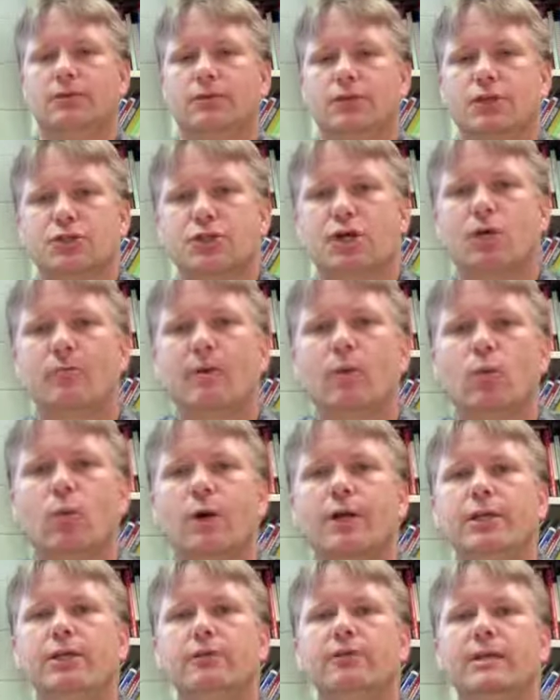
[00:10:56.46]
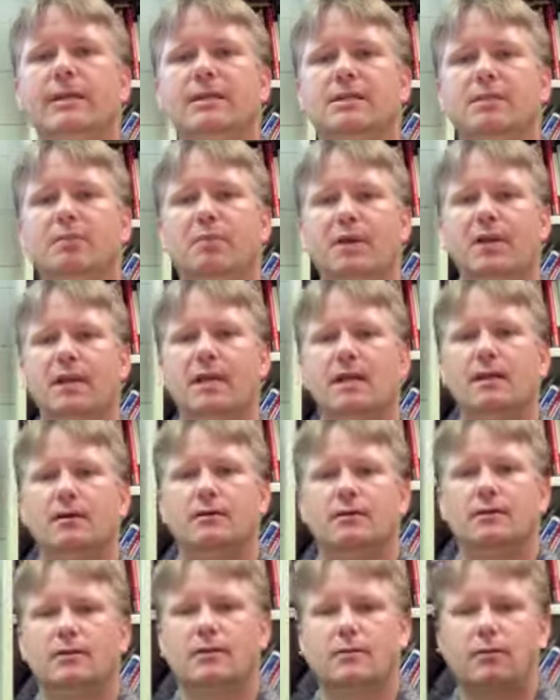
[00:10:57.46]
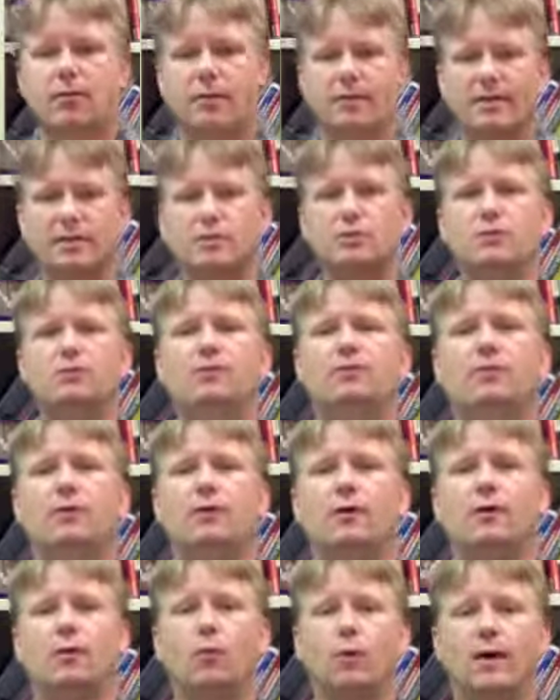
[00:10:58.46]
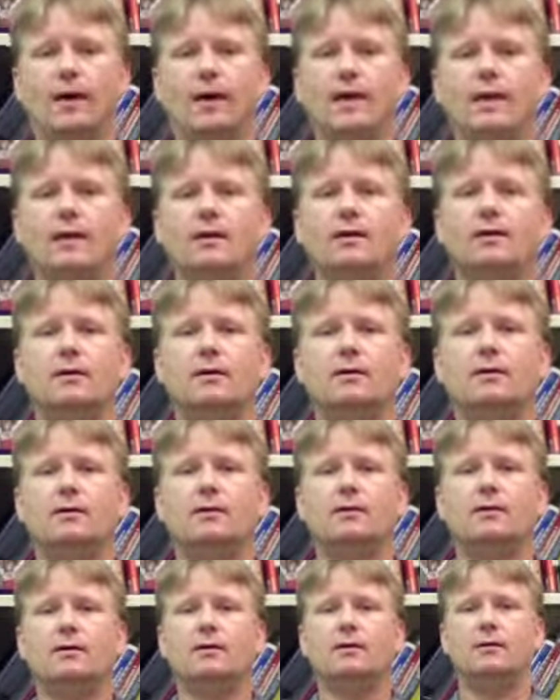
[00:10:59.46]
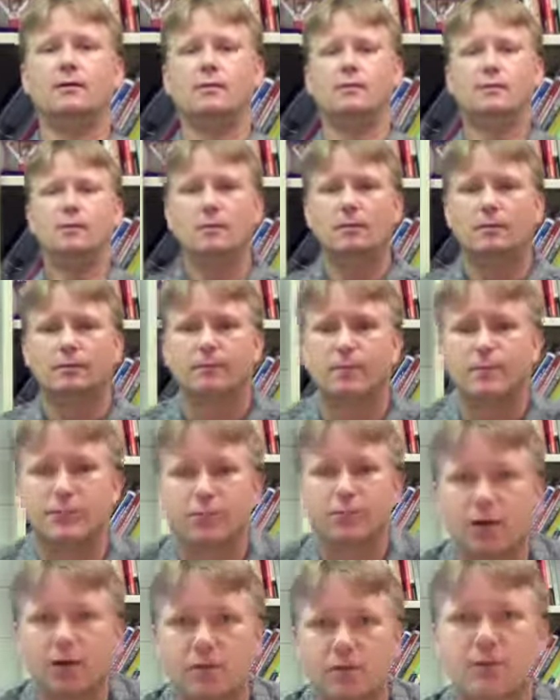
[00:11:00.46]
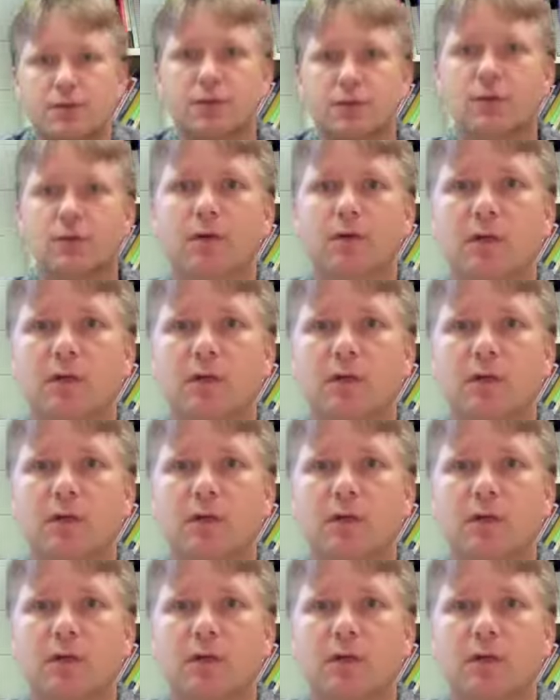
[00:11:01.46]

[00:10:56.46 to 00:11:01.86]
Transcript: Determine where you need to be. You don't want to be too far away, but you also don't